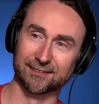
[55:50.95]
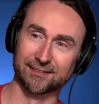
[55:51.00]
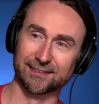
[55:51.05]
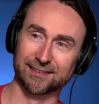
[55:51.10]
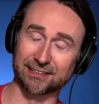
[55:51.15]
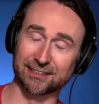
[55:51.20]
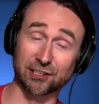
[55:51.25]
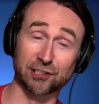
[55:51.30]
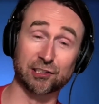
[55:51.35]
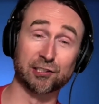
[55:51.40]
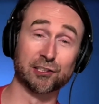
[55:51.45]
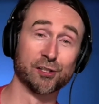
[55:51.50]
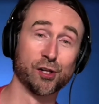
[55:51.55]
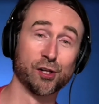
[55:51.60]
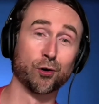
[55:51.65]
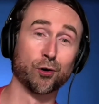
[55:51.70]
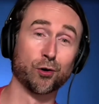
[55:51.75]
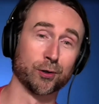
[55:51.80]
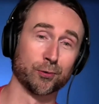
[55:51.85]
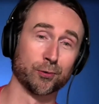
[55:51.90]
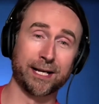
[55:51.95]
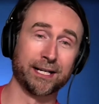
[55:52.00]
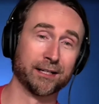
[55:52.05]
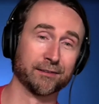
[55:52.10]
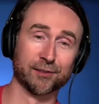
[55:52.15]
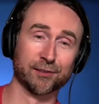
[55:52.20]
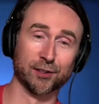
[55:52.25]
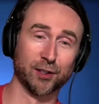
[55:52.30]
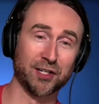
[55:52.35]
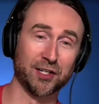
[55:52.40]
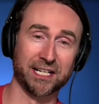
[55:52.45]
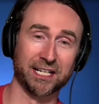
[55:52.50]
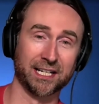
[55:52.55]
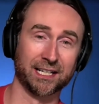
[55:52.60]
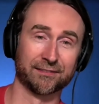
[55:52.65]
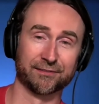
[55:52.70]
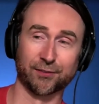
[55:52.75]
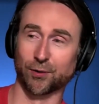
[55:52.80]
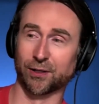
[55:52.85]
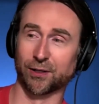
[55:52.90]
That's a slower rate of
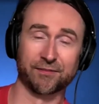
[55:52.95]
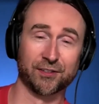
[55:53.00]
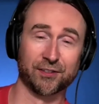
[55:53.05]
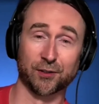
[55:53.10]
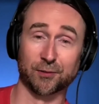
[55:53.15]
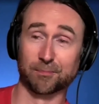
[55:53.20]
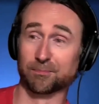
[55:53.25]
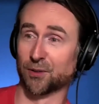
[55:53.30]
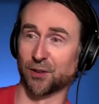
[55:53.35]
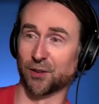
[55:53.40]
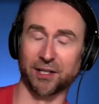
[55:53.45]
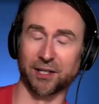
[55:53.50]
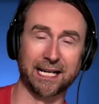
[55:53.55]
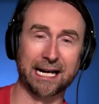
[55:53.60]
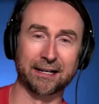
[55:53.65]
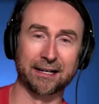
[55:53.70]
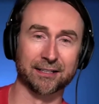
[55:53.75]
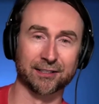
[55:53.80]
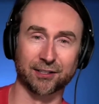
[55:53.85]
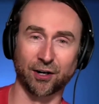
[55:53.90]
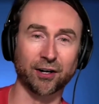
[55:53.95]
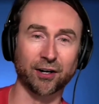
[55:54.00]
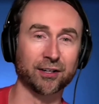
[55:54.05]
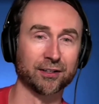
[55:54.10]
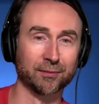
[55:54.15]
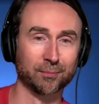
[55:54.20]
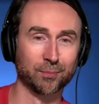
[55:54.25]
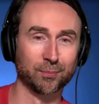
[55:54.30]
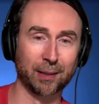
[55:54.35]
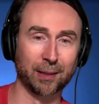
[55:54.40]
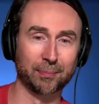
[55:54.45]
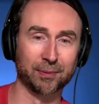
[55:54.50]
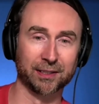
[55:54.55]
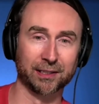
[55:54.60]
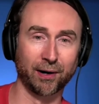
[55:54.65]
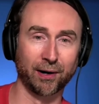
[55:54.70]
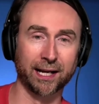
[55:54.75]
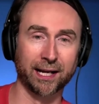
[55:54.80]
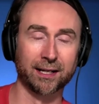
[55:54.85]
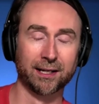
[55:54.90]
learning for if you're learning how to garden properly,
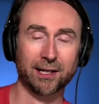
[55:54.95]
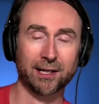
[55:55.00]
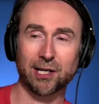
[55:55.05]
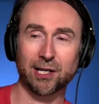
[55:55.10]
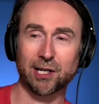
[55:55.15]
right?